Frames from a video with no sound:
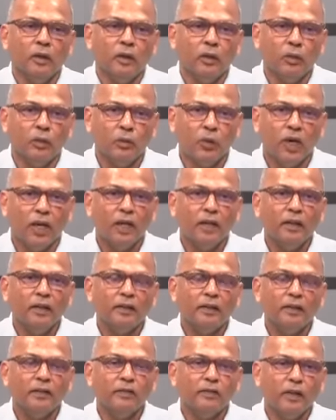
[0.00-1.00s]
While
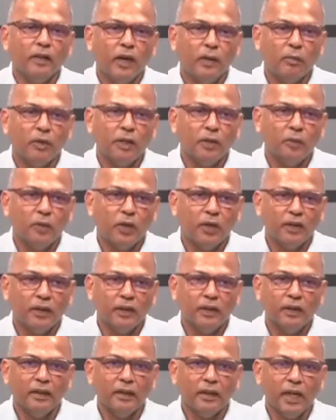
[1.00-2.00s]
the family brought
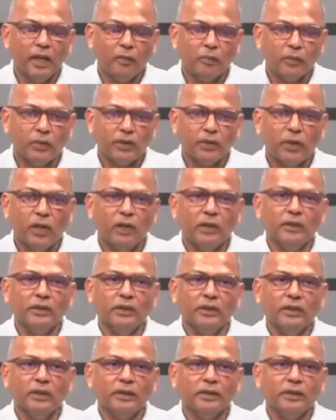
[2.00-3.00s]
in that
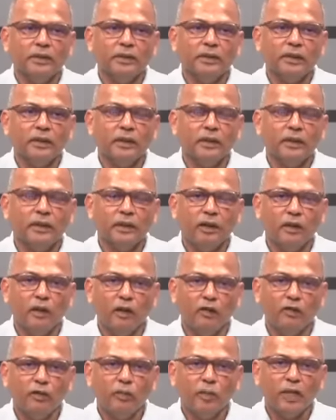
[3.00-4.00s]
pathologist, the
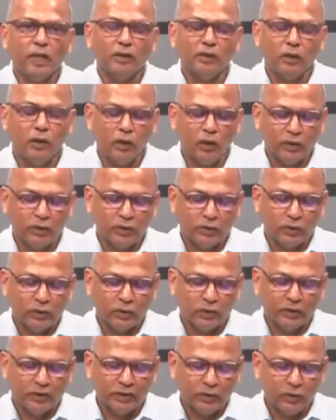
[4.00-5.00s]
government
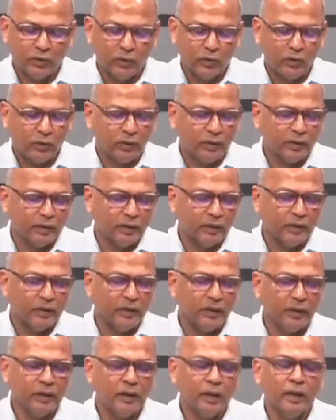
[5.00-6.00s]
also secured
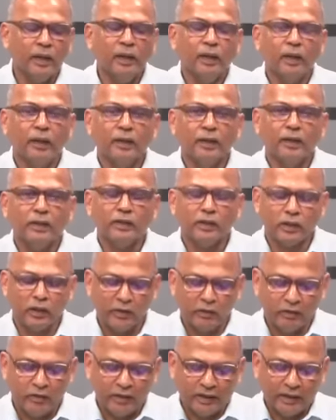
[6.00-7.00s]
the
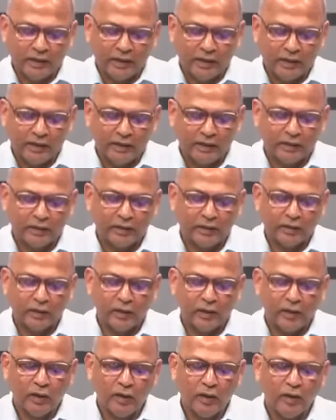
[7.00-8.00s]
services
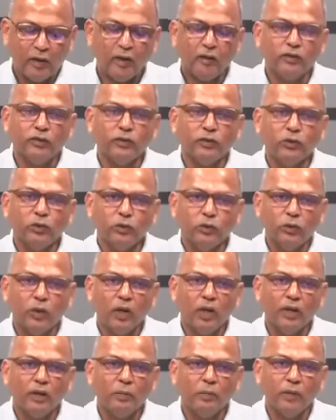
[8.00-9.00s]
of two
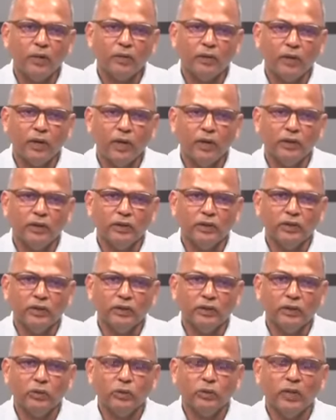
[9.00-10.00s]
other
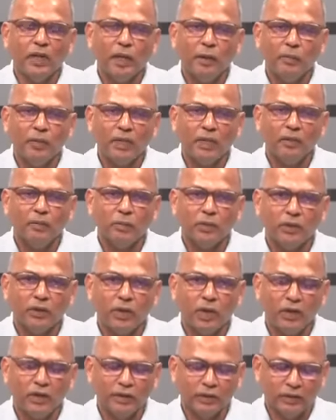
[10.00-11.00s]
pathologists, two eminent
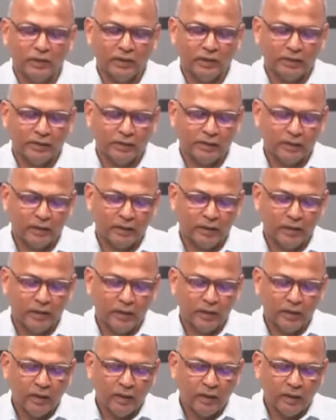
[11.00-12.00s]
pathologists,
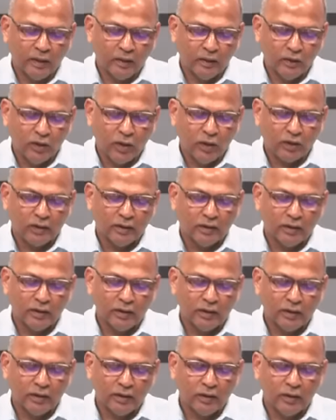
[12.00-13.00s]

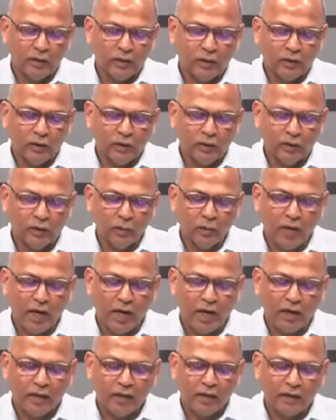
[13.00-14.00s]
Dr.
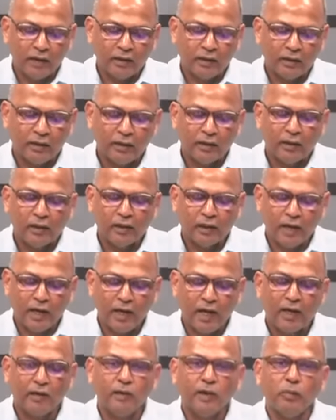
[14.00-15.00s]
Shubhakar
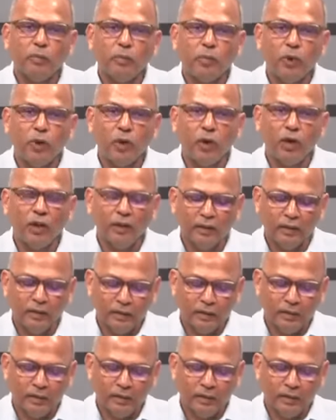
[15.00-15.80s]
Kara Paul,